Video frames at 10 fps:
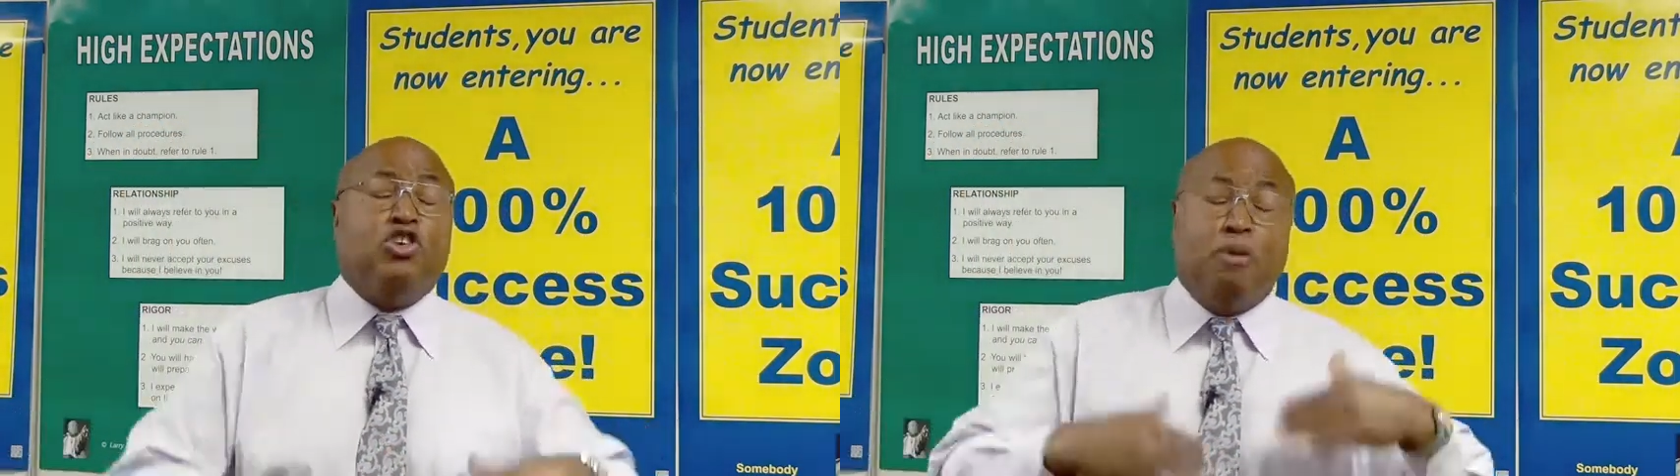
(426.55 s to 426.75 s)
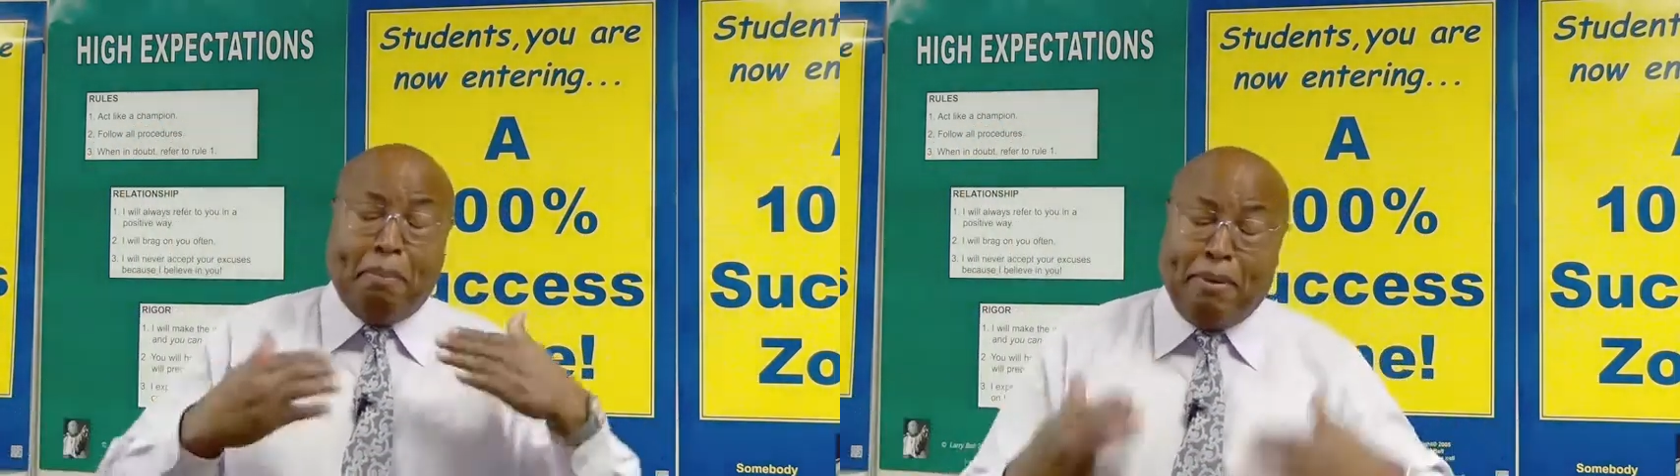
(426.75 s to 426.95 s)

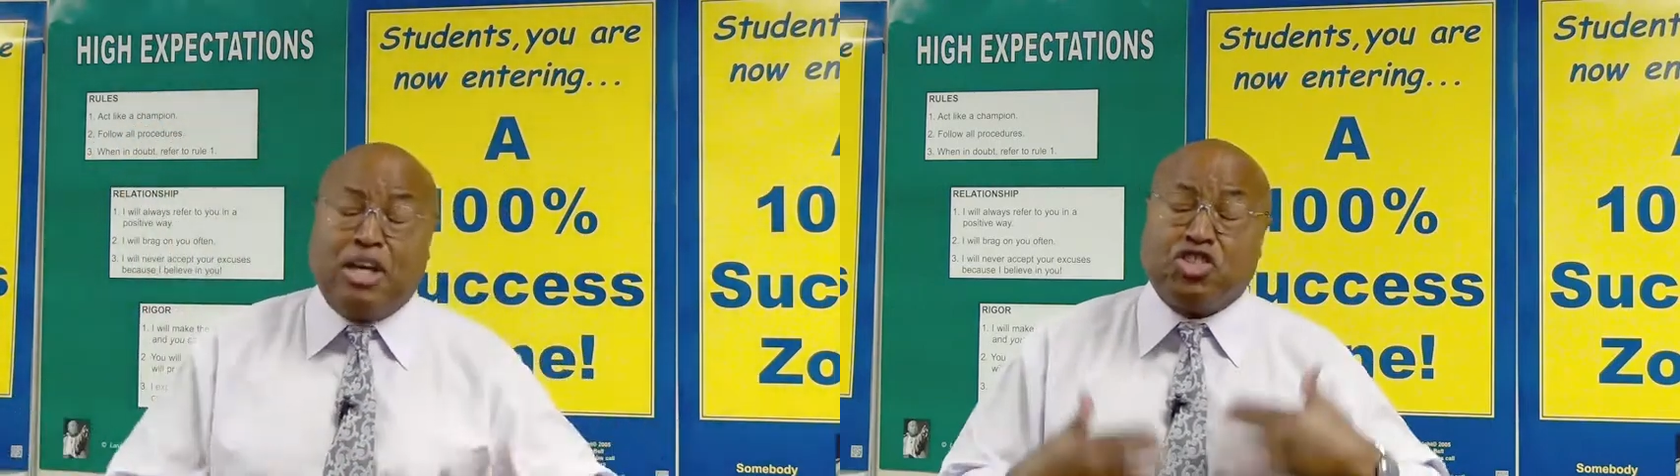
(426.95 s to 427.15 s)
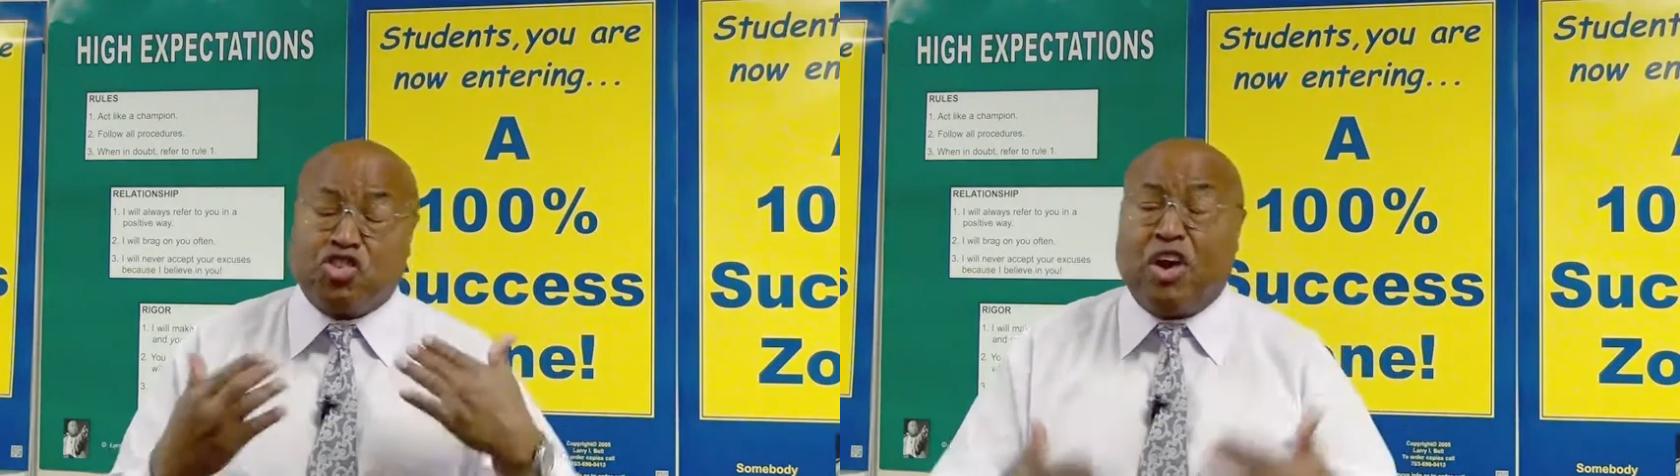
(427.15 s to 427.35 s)
You
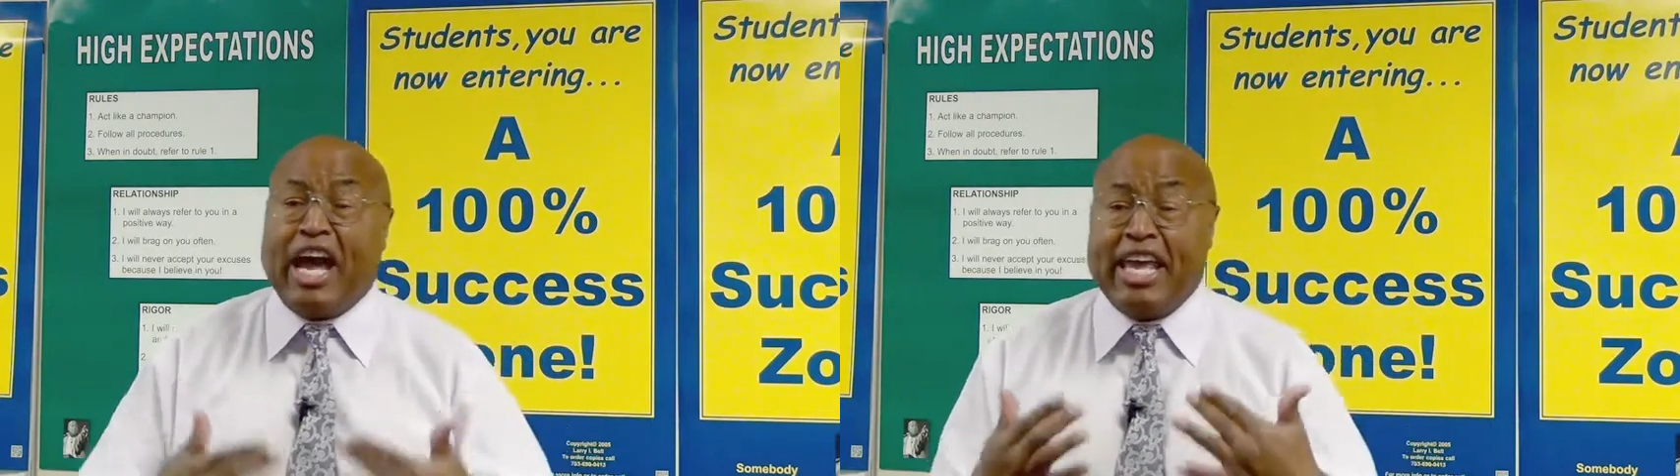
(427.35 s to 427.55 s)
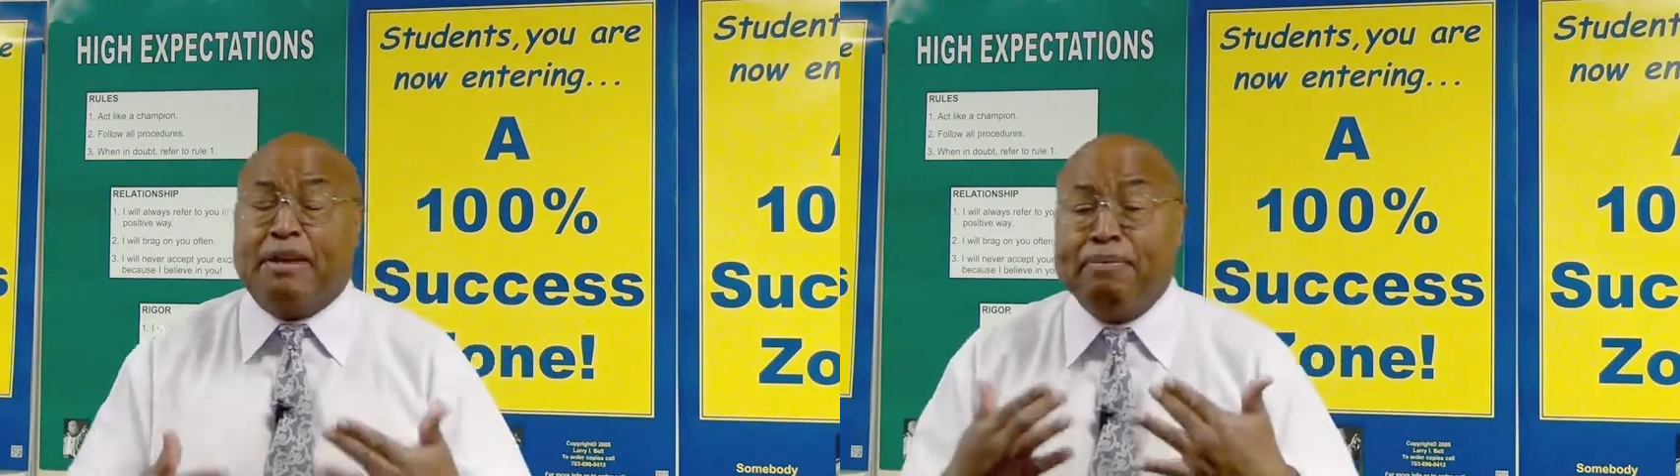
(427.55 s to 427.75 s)
must
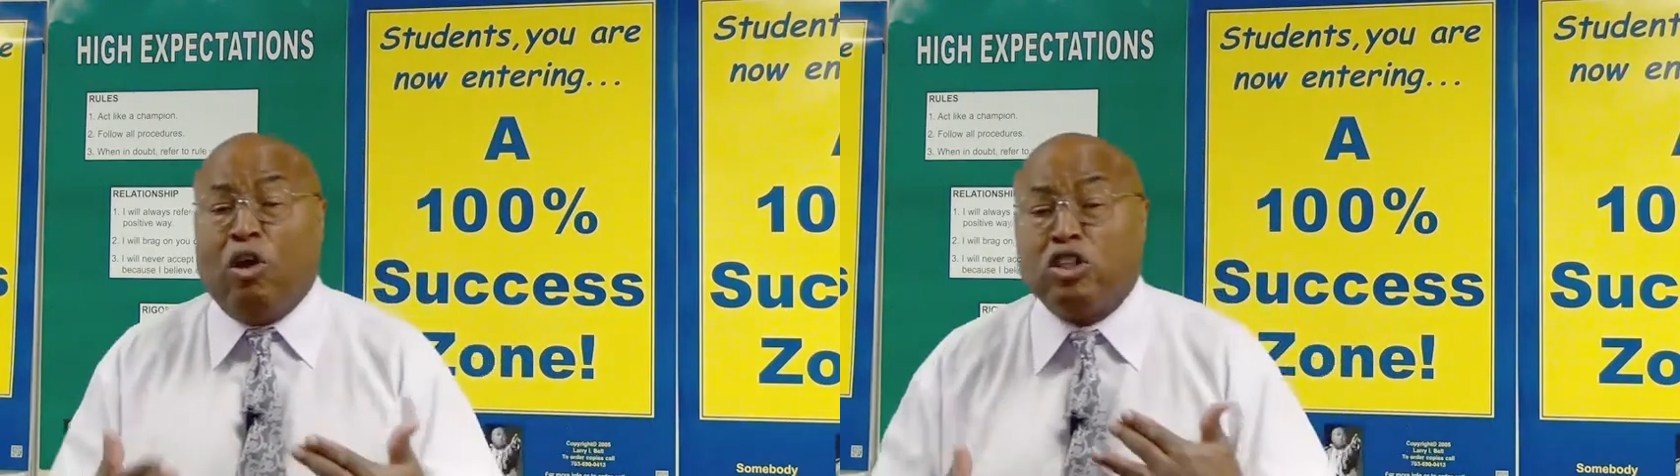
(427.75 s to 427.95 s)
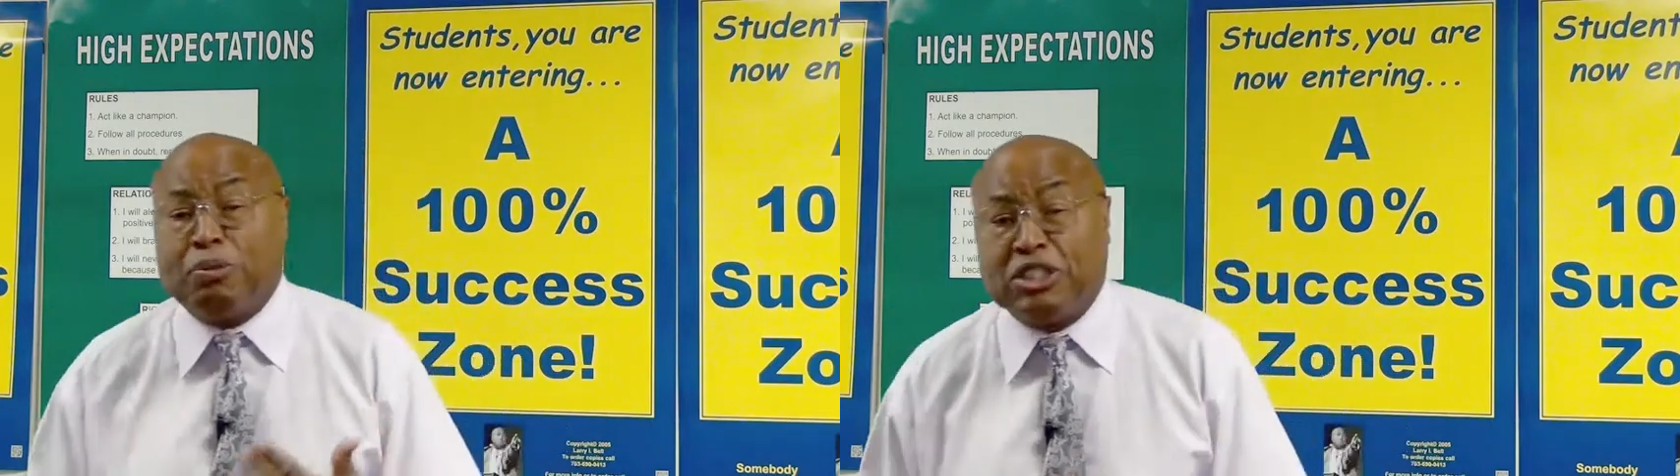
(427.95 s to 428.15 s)
try it
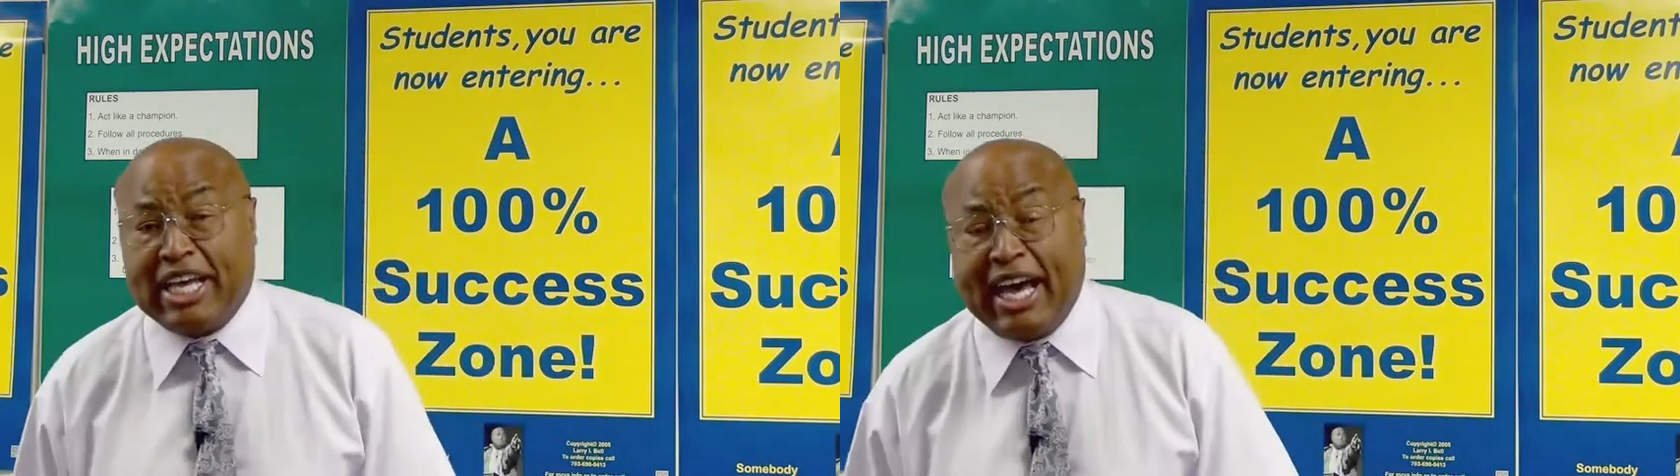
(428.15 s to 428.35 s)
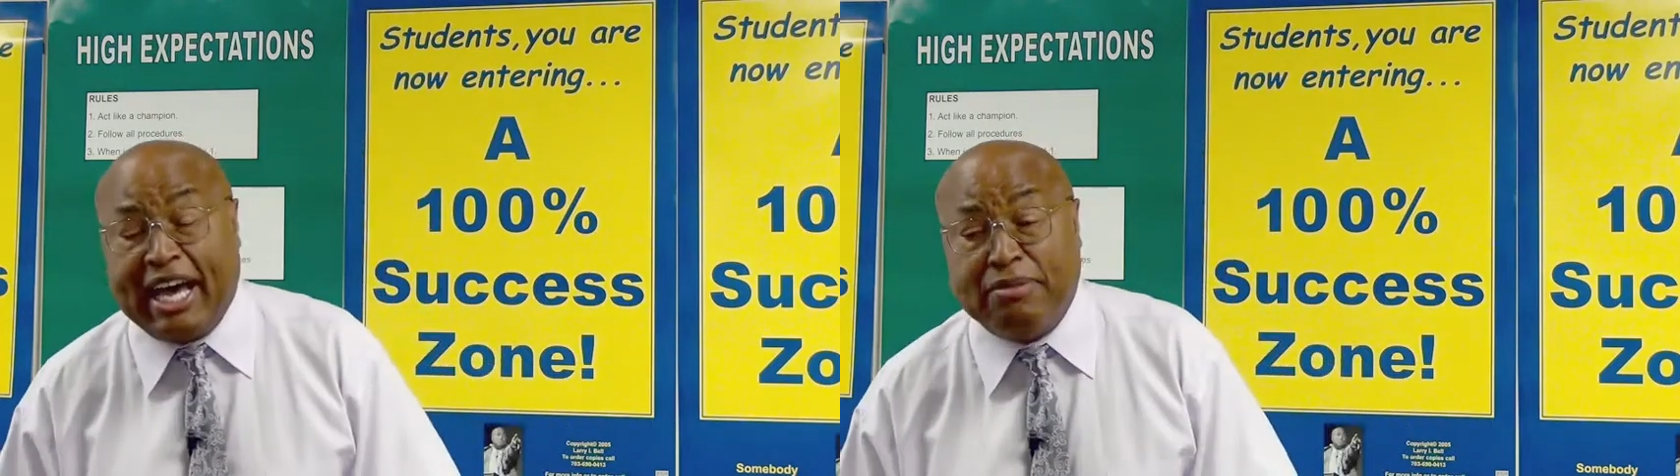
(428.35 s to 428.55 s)
multiple
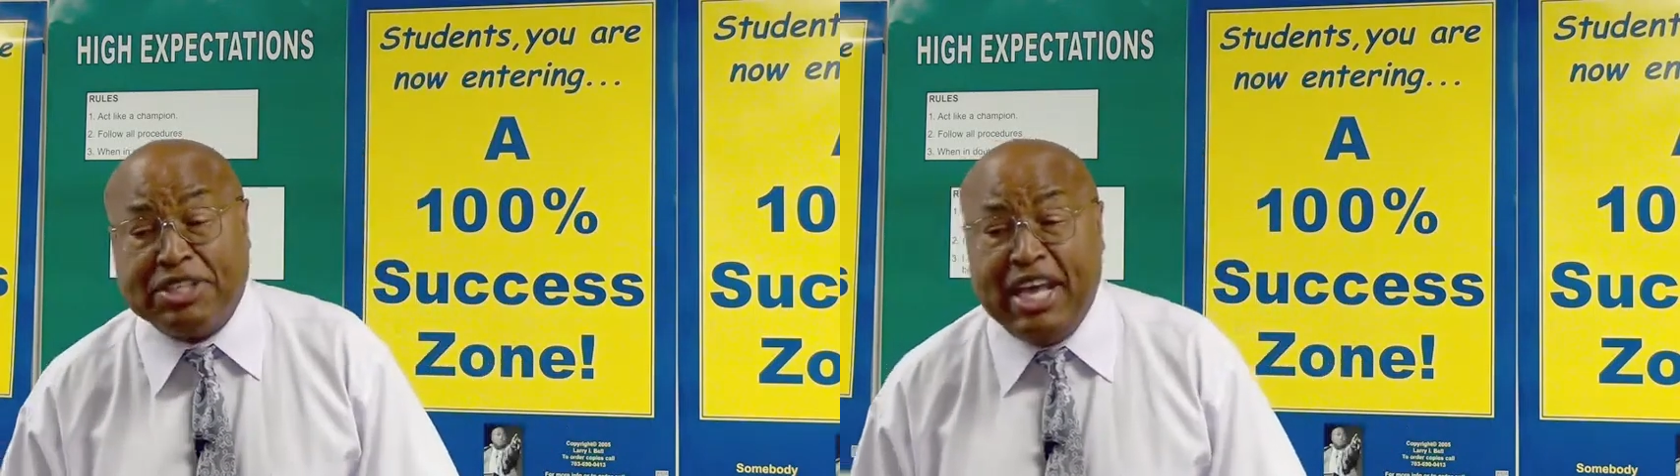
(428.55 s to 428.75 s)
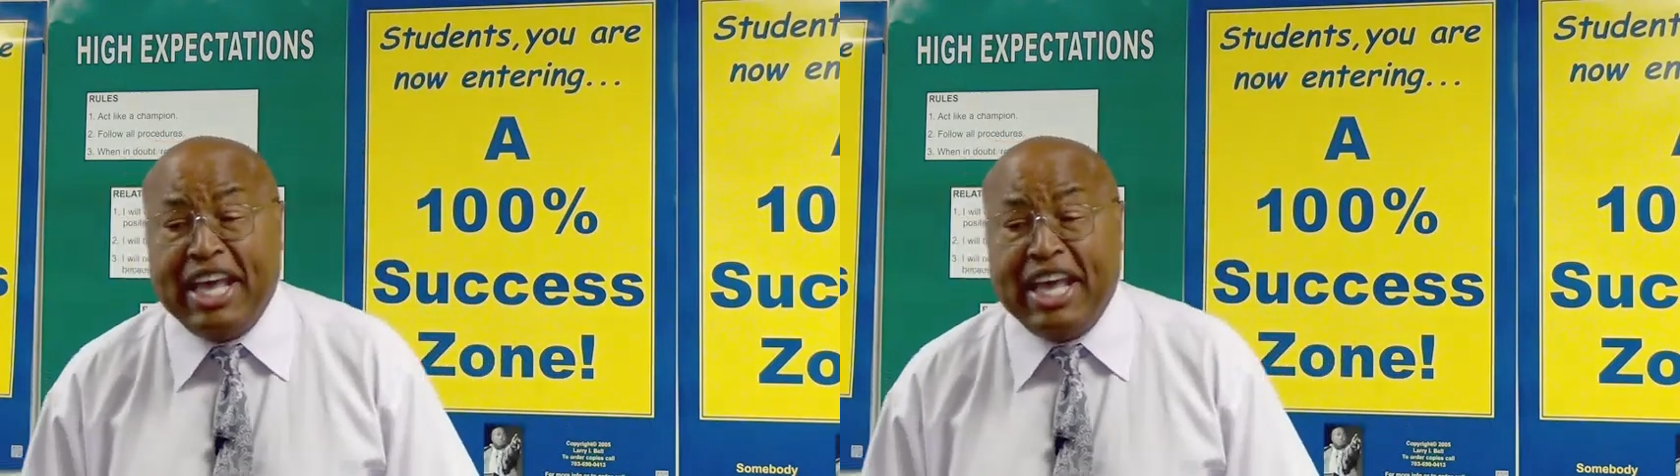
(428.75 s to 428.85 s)
times